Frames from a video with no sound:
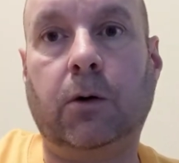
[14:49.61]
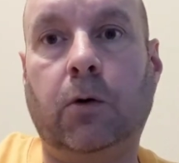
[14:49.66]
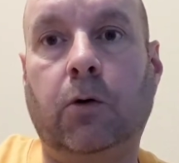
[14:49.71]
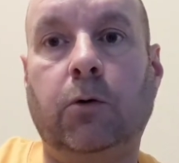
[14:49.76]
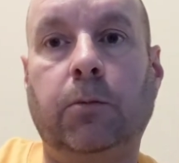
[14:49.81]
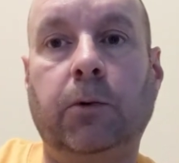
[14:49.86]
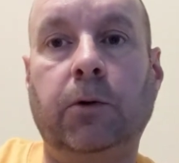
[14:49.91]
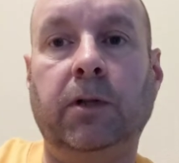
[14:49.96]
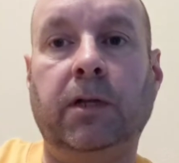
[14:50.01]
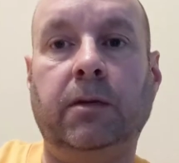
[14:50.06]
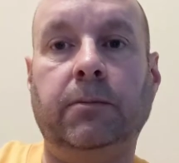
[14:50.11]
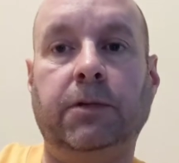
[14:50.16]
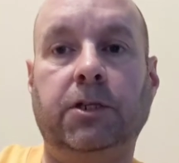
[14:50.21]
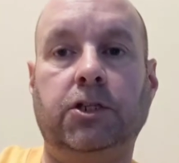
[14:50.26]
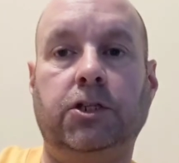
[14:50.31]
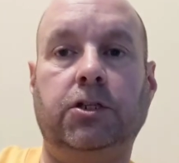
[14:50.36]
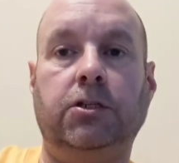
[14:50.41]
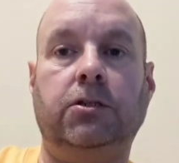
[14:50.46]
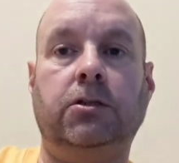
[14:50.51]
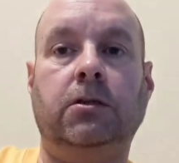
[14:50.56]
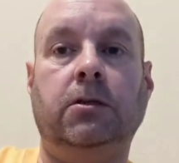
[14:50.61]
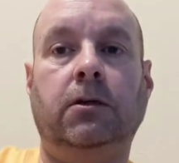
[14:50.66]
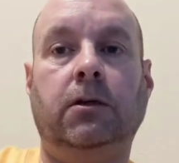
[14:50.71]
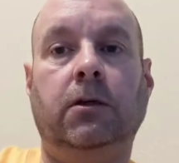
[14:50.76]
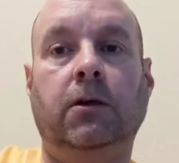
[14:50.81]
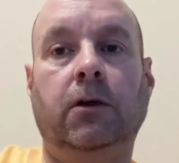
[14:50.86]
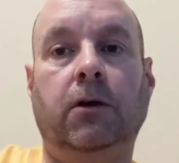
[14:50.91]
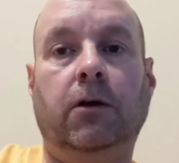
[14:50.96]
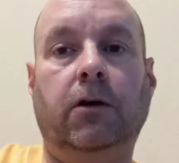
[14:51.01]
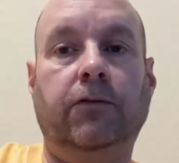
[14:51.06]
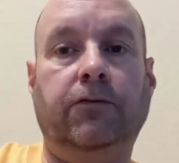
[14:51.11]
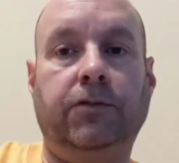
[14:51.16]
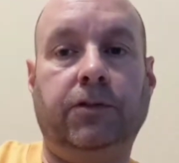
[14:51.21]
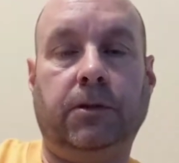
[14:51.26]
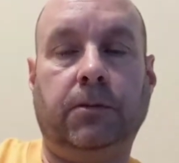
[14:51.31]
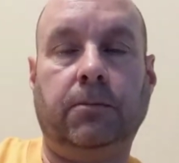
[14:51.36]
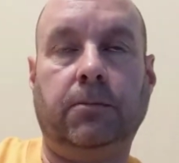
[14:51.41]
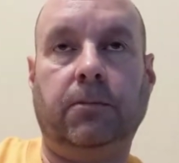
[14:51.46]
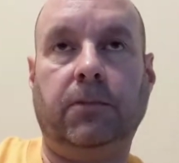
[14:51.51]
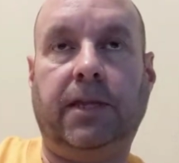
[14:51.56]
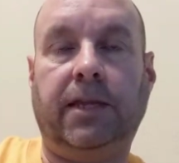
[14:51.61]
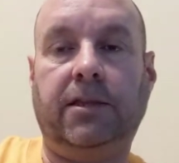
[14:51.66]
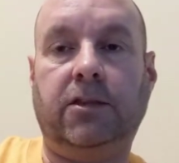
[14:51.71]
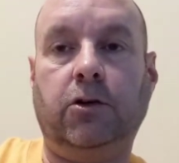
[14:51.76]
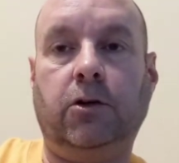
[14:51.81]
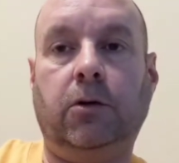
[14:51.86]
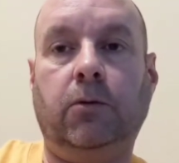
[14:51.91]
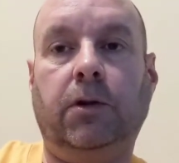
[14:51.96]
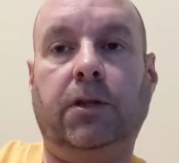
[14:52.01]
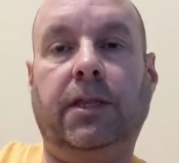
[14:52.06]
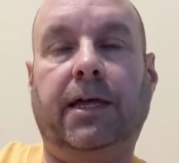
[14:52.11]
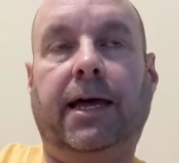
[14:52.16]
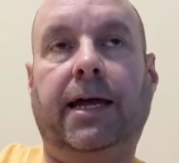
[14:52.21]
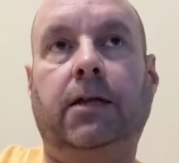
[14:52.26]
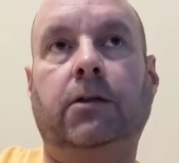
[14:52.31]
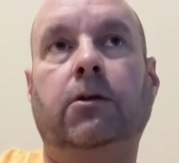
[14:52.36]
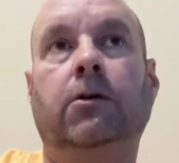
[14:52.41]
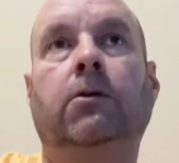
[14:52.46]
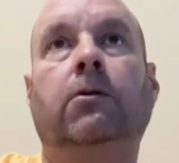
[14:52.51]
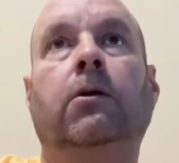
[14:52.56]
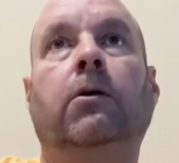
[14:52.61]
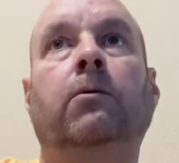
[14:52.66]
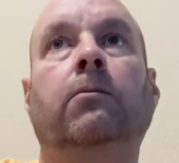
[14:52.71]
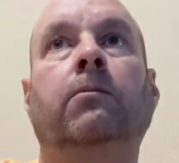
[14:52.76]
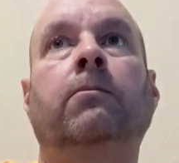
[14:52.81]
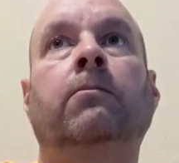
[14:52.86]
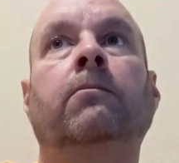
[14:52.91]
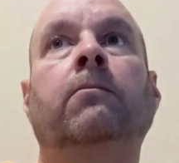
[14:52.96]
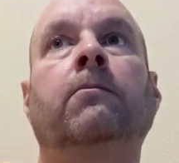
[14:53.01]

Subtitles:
horrible images of some they took with Ektachrome.